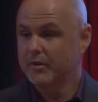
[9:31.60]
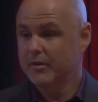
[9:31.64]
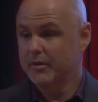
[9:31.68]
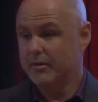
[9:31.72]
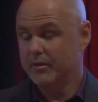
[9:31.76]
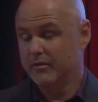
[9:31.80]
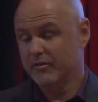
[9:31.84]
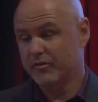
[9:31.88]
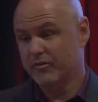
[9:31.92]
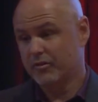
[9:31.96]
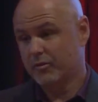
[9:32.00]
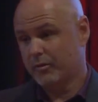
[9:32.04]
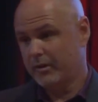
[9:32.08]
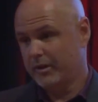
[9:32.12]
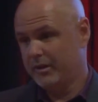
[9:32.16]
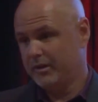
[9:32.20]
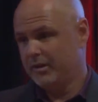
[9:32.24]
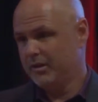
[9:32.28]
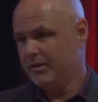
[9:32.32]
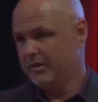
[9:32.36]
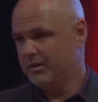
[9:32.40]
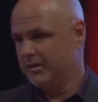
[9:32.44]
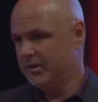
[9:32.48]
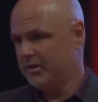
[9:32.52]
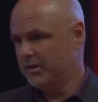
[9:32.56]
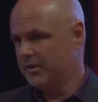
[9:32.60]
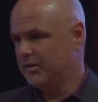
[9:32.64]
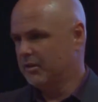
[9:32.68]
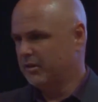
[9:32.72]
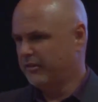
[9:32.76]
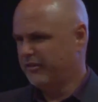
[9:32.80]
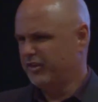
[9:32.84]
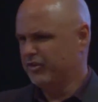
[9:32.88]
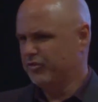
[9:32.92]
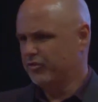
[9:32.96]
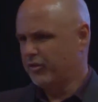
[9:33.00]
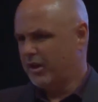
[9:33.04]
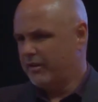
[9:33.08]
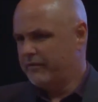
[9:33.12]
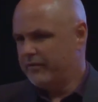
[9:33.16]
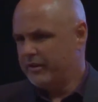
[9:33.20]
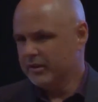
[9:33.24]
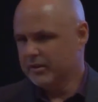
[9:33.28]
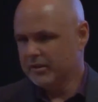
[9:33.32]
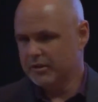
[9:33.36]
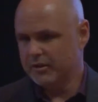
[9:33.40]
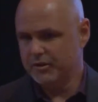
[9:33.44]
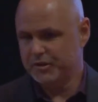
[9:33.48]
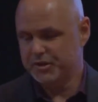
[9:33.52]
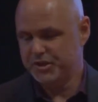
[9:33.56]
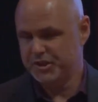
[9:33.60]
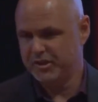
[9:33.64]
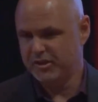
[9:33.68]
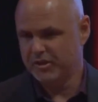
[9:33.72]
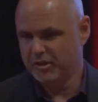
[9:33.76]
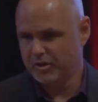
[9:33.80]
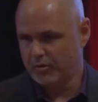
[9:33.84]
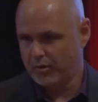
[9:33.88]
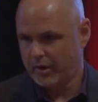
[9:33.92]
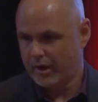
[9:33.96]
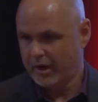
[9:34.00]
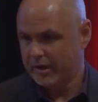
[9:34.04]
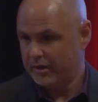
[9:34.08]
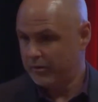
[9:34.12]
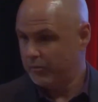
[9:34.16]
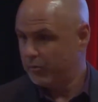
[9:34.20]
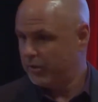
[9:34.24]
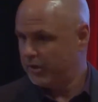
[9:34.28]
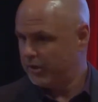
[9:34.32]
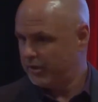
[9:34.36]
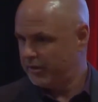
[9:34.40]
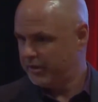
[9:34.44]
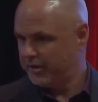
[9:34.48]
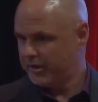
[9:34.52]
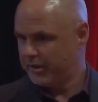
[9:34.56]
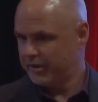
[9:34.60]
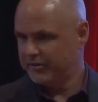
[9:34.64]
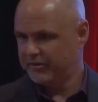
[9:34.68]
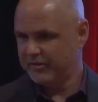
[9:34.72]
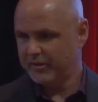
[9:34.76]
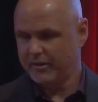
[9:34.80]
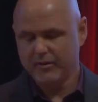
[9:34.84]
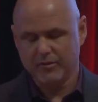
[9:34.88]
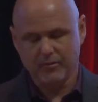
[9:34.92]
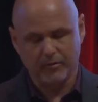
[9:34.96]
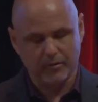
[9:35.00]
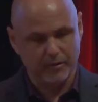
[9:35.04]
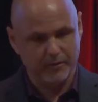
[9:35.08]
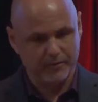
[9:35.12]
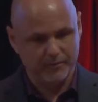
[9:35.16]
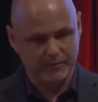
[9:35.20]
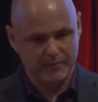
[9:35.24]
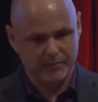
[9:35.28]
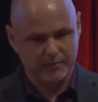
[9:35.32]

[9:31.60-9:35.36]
And so I did, and on the drive out there, Gina cried, and what do you think I said to her?